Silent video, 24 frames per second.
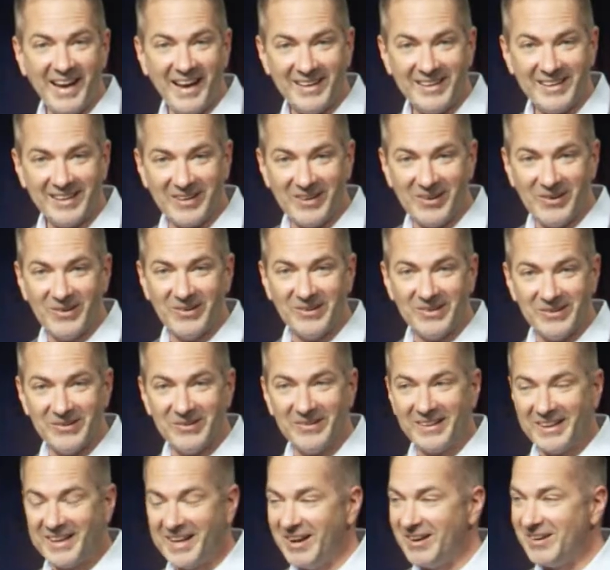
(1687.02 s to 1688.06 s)
had to go and do
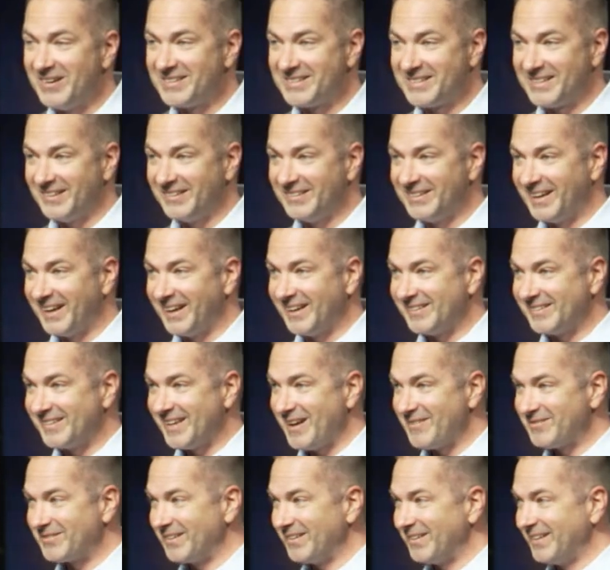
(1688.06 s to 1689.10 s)
the carousel dance
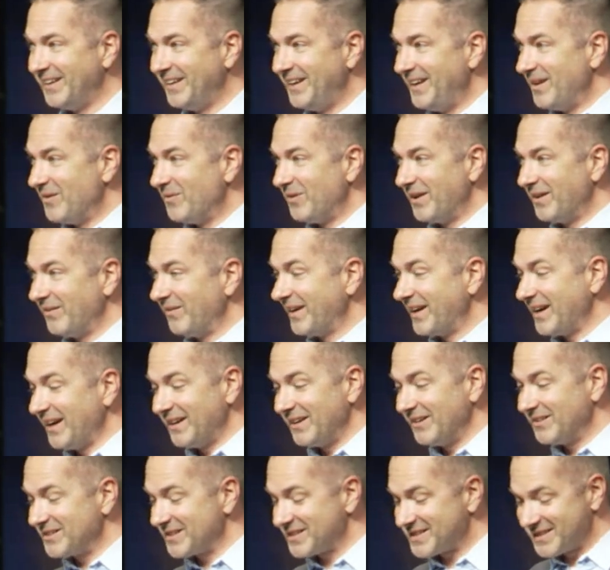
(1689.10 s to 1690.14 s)
after we, we got
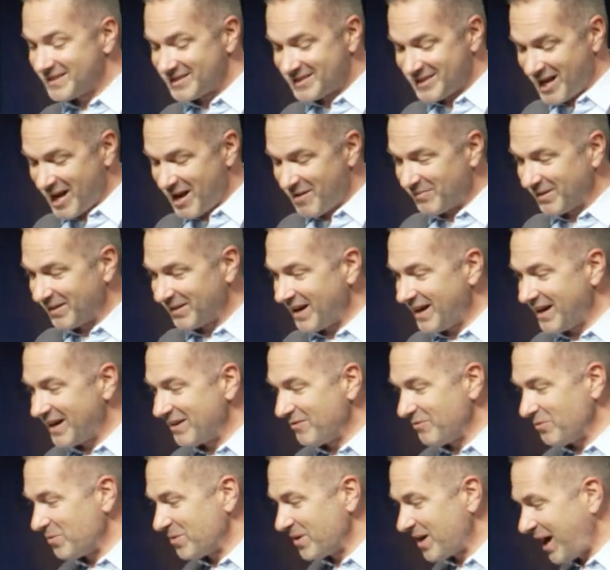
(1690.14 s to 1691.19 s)
here just in time, and
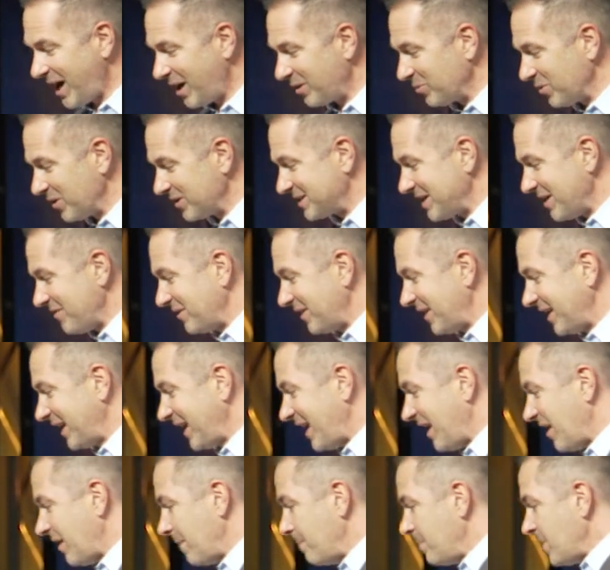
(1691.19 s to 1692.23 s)
God, God worked everything
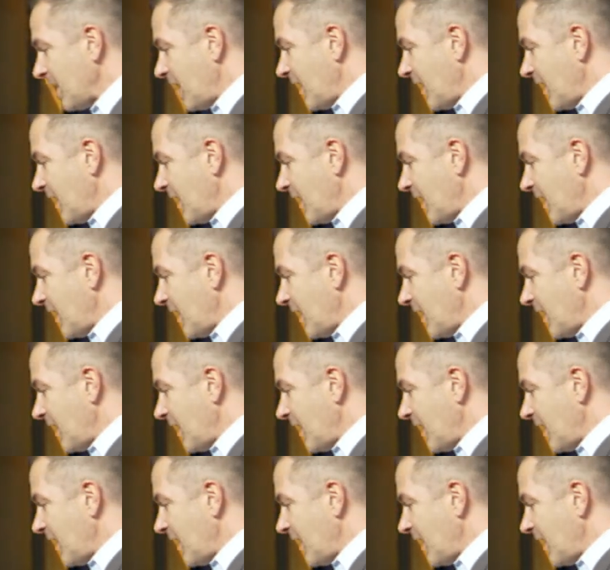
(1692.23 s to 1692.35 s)
out.